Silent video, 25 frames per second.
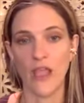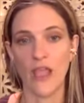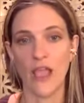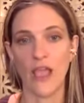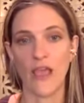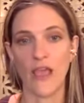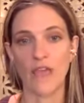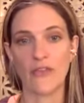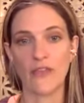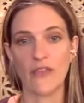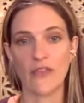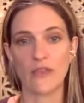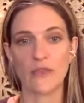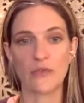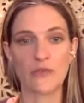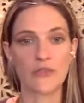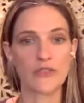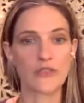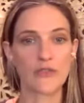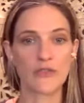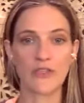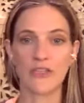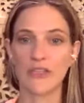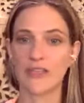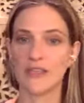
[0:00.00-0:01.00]
And then the
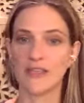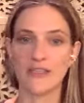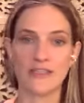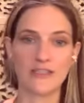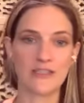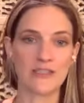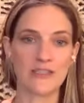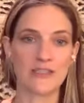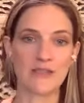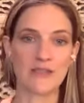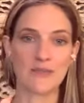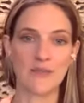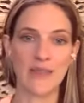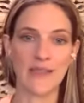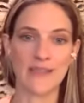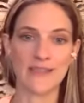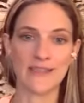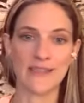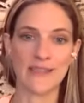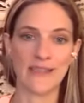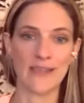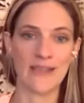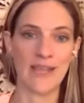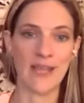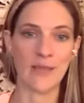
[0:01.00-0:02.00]
retreat is just
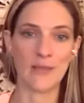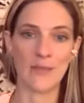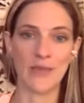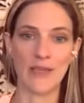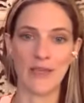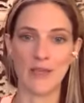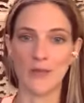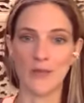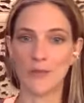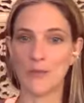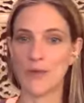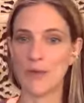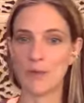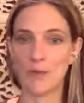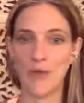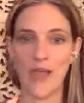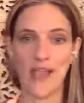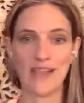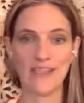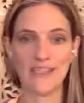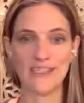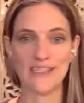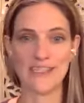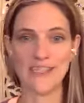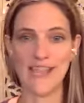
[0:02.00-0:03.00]
amazing and epic. We
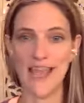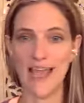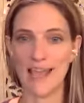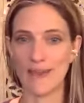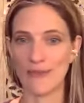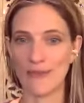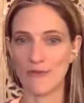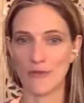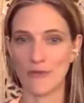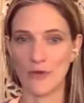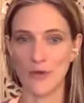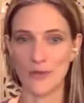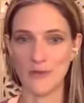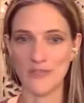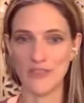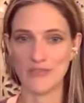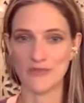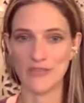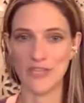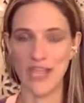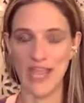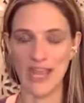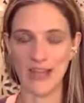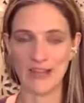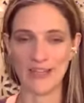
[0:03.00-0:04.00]
practice 9 forms of
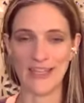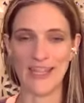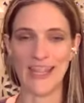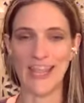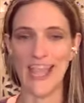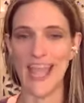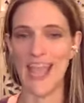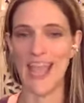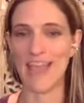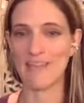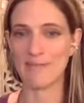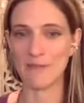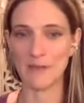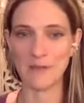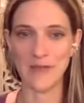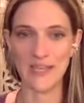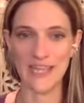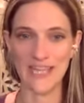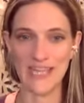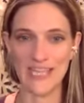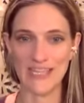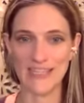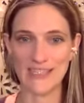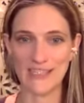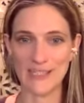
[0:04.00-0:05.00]
channeling.
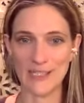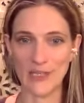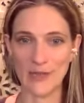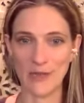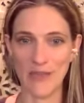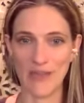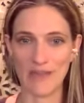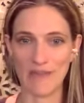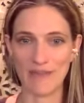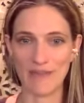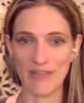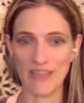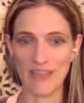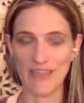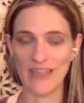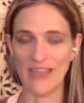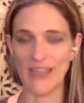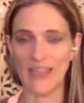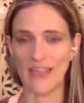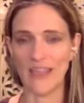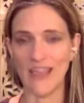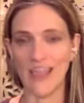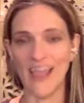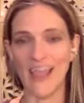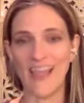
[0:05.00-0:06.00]
Everybody gets to do
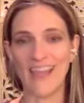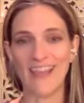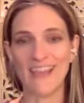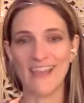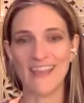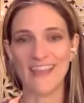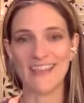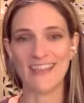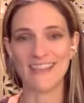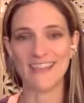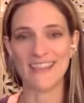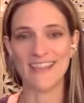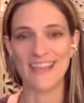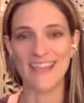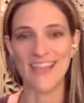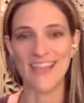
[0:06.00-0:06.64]
everything. And